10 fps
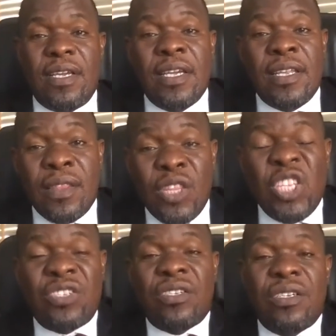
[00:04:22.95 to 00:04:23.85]
in
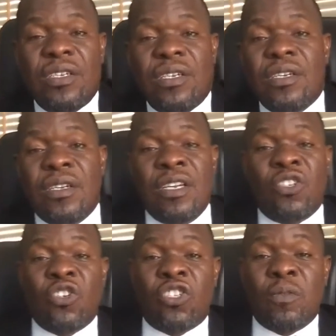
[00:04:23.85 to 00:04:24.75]
this
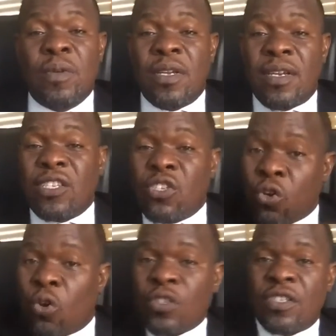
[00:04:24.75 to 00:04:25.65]
relationship that is
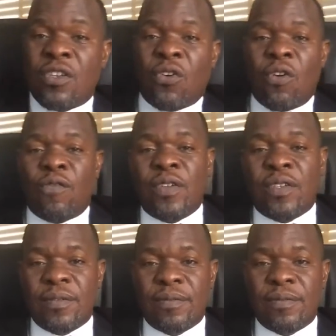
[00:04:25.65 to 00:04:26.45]
causing the conflict?